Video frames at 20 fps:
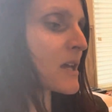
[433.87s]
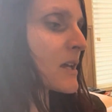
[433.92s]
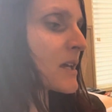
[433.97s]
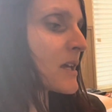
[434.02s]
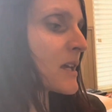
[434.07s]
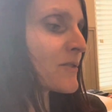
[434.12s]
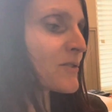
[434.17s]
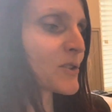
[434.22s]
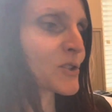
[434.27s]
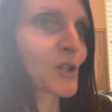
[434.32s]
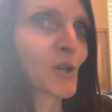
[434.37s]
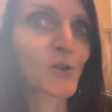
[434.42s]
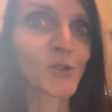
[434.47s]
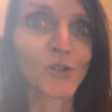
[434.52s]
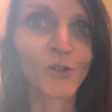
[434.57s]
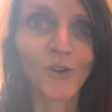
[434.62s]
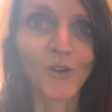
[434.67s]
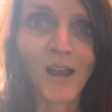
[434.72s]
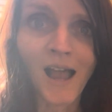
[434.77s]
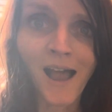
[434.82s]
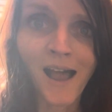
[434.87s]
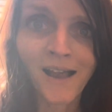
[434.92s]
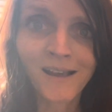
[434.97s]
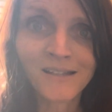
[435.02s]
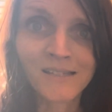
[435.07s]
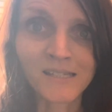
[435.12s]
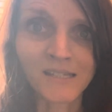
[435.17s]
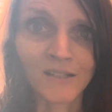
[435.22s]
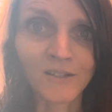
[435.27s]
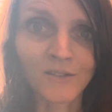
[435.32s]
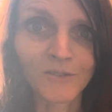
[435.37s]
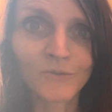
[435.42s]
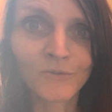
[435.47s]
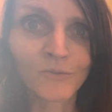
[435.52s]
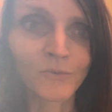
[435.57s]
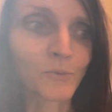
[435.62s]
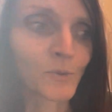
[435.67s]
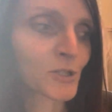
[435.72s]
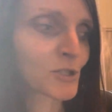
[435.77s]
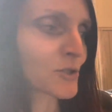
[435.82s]
even though you're active
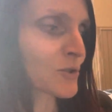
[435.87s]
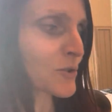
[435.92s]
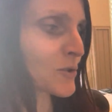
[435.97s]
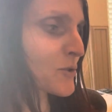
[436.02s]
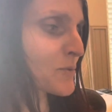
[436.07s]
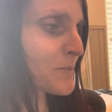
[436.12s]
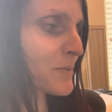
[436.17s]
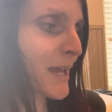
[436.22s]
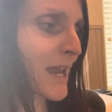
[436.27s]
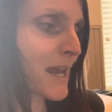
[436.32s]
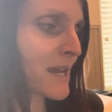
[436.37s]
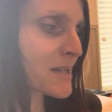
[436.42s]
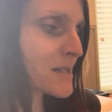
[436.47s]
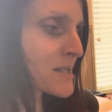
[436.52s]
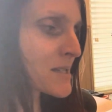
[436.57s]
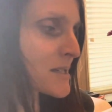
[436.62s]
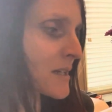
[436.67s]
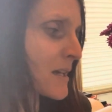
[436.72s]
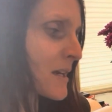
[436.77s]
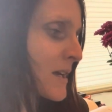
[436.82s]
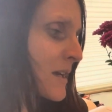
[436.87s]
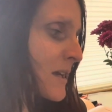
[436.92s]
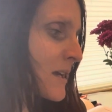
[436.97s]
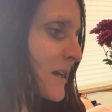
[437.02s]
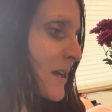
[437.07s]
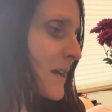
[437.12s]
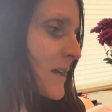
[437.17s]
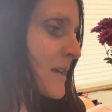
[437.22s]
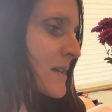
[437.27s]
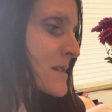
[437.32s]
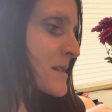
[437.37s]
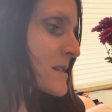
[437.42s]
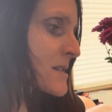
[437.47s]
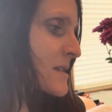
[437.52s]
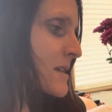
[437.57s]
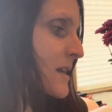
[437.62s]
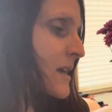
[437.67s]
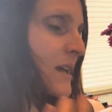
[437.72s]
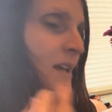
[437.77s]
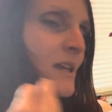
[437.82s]
when you're painting,
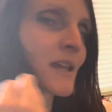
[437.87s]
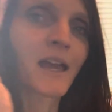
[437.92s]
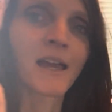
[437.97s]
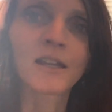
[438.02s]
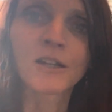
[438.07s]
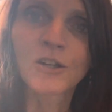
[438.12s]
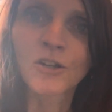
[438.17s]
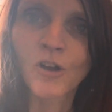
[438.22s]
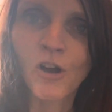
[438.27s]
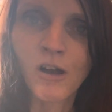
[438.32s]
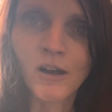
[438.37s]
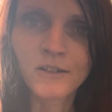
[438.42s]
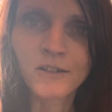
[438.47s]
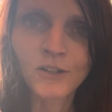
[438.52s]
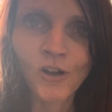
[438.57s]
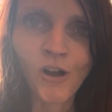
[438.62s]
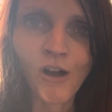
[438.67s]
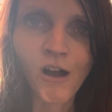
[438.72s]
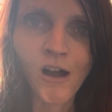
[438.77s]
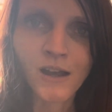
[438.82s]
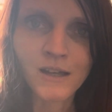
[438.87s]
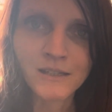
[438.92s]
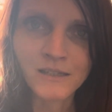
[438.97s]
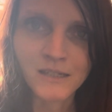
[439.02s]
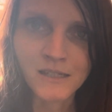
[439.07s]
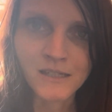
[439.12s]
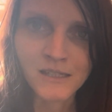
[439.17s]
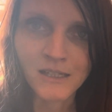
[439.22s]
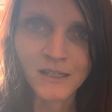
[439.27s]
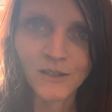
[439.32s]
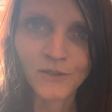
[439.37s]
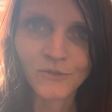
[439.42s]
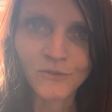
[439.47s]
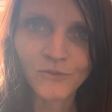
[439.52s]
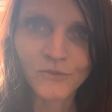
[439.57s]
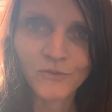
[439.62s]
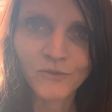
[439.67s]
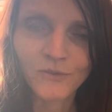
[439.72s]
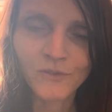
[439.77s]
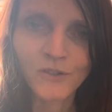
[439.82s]
it's again, non-cognitive.
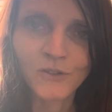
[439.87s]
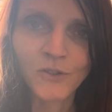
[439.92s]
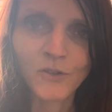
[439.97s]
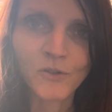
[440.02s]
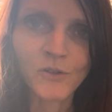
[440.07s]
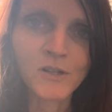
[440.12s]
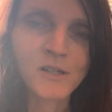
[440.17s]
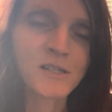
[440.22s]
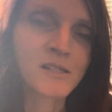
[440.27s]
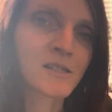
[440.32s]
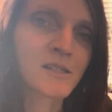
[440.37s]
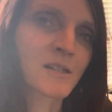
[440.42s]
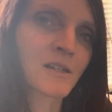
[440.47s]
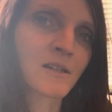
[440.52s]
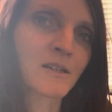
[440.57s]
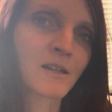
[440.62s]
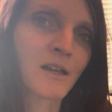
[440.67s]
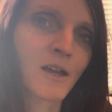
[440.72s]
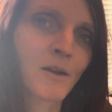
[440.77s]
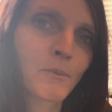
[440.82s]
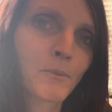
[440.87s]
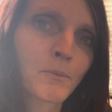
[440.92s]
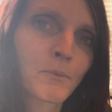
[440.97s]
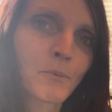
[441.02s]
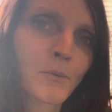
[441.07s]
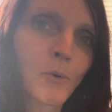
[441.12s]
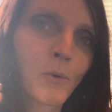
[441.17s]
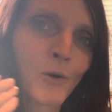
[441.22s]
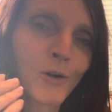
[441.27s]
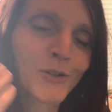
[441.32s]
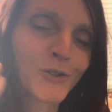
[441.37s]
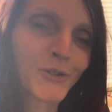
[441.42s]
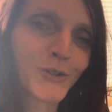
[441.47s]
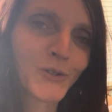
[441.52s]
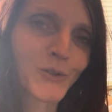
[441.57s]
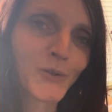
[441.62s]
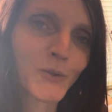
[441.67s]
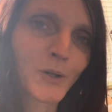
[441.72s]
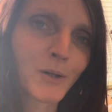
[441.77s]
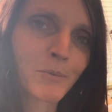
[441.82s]
There isn't a, a
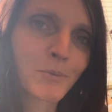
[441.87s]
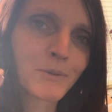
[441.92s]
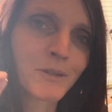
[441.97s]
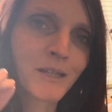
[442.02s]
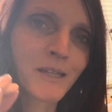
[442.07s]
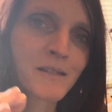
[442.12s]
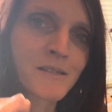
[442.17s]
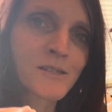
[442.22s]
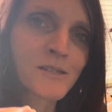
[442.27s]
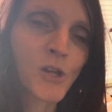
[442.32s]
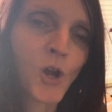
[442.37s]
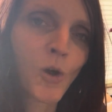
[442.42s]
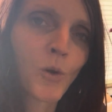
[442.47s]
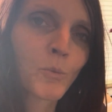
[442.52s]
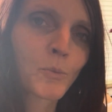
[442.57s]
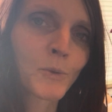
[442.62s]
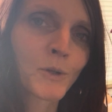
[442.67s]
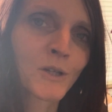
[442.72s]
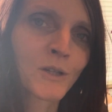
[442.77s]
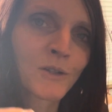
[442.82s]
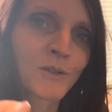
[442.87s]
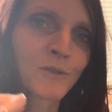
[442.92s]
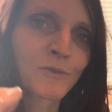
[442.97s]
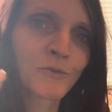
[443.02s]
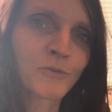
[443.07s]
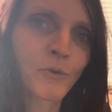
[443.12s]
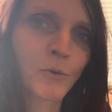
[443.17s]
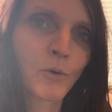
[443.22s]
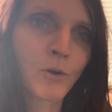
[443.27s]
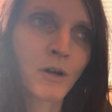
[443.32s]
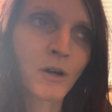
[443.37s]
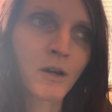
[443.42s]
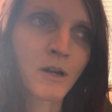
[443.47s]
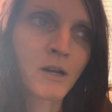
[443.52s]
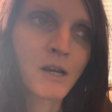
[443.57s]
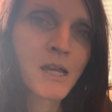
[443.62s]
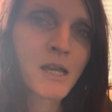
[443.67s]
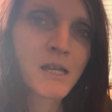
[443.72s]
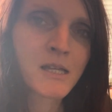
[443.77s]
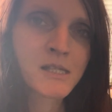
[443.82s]
portal or a place open for
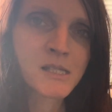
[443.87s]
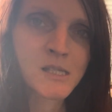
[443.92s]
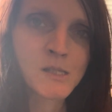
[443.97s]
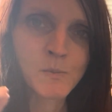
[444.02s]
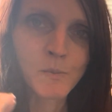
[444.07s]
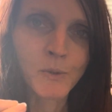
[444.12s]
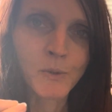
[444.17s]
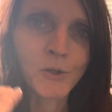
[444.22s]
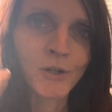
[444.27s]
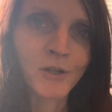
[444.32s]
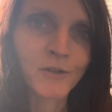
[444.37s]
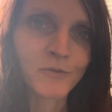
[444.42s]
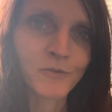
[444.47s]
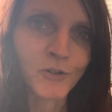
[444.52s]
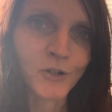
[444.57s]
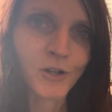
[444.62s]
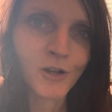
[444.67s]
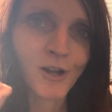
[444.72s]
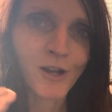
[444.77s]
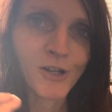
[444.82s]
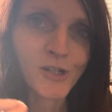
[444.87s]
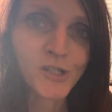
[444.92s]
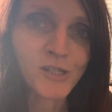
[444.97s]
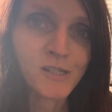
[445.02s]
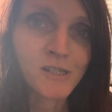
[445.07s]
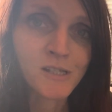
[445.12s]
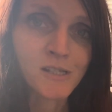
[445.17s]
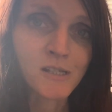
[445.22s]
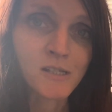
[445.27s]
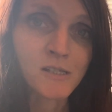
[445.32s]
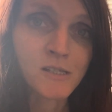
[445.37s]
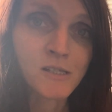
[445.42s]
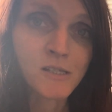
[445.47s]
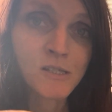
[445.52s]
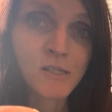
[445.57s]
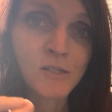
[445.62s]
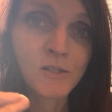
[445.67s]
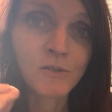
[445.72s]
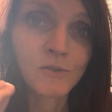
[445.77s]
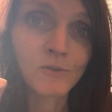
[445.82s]
spirit, for consciousness
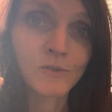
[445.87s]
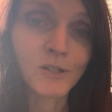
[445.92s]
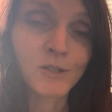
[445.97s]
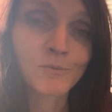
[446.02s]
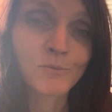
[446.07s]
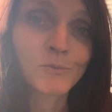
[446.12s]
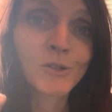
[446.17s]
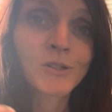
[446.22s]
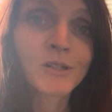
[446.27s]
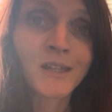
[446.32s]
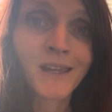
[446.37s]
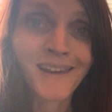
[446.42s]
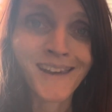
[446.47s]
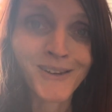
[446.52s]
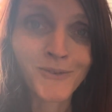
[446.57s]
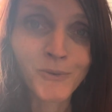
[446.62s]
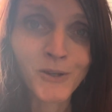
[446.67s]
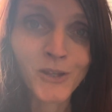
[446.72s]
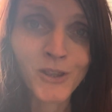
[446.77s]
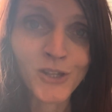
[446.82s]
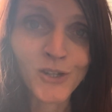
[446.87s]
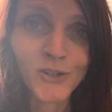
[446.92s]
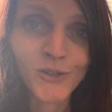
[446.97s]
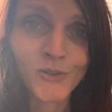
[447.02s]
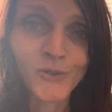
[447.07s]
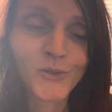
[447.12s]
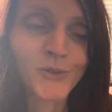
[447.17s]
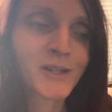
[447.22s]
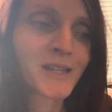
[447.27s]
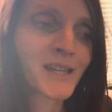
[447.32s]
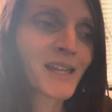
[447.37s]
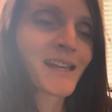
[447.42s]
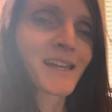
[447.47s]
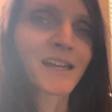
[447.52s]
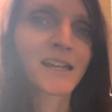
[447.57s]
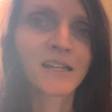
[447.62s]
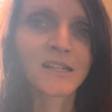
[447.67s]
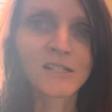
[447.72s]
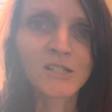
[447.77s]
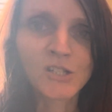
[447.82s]
to communicate with you
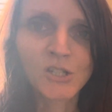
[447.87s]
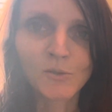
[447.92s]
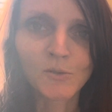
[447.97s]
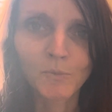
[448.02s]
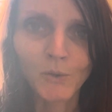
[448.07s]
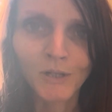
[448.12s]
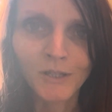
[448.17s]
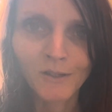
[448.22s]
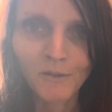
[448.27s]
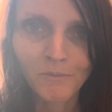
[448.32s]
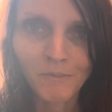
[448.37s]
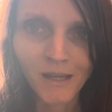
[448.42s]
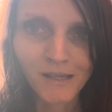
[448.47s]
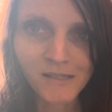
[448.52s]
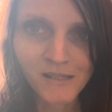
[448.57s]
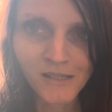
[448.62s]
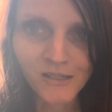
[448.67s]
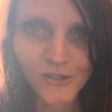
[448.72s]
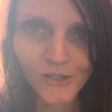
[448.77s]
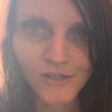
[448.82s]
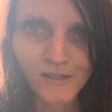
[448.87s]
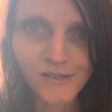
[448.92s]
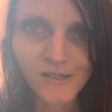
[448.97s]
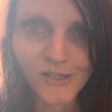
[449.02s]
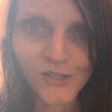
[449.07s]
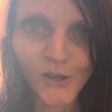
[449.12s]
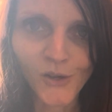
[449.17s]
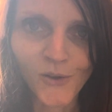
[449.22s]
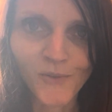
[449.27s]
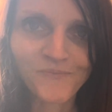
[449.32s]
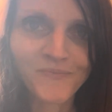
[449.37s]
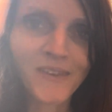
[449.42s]
and to bring you messages. So